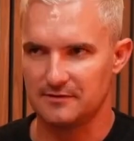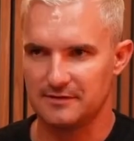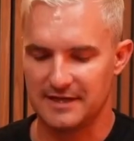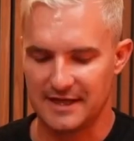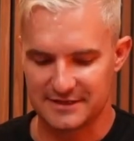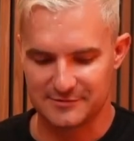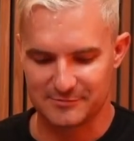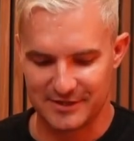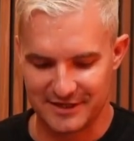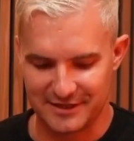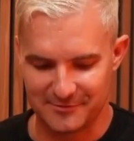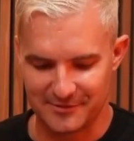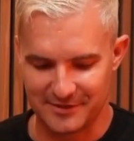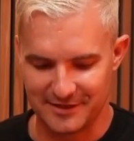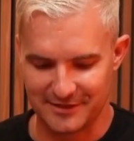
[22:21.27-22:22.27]
Next week,
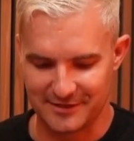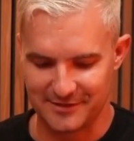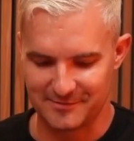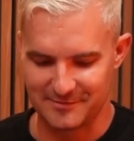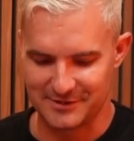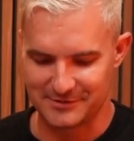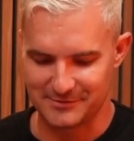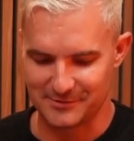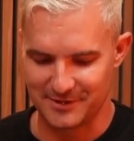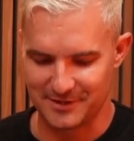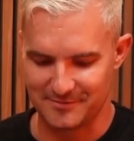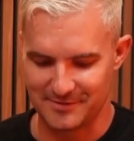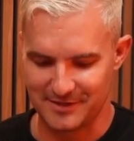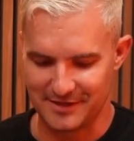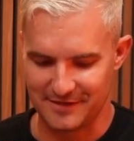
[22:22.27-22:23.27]
we are going to be talking
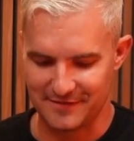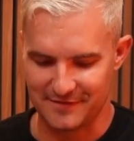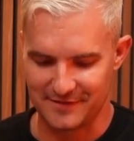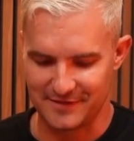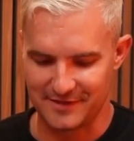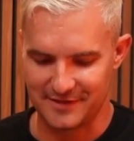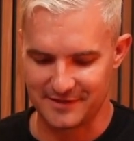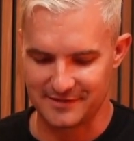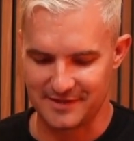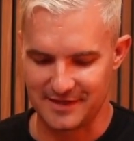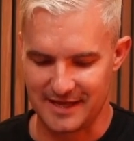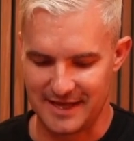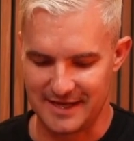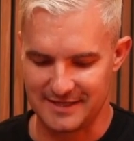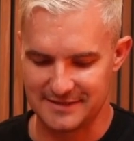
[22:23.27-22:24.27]
about the
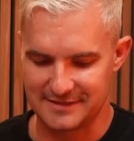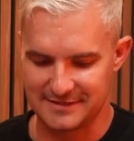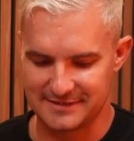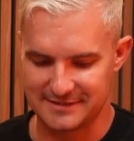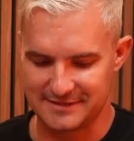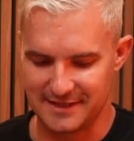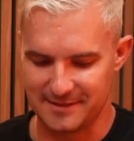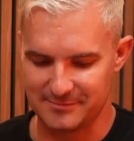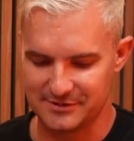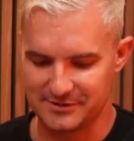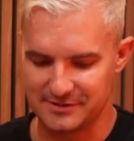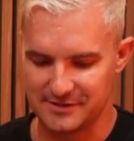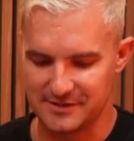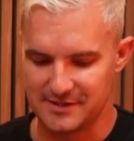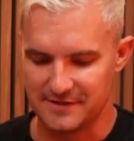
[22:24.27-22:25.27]
8
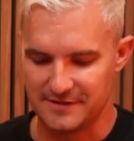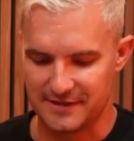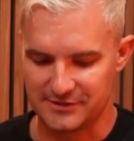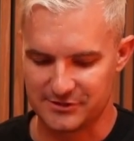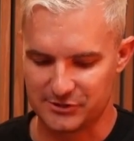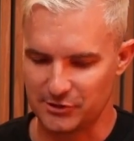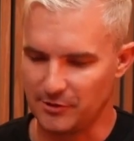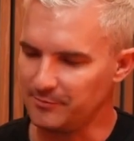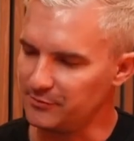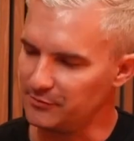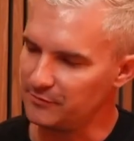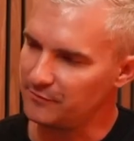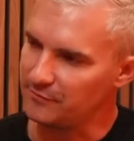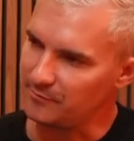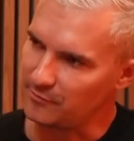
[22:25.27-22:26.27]
steps that stop
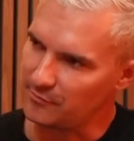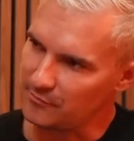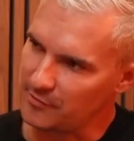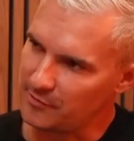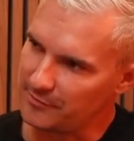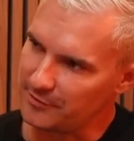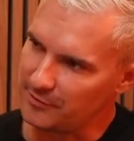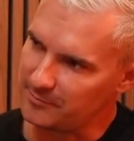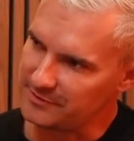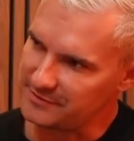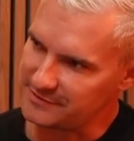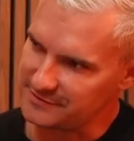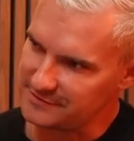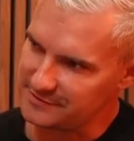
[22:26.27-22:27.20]
you from growing your business.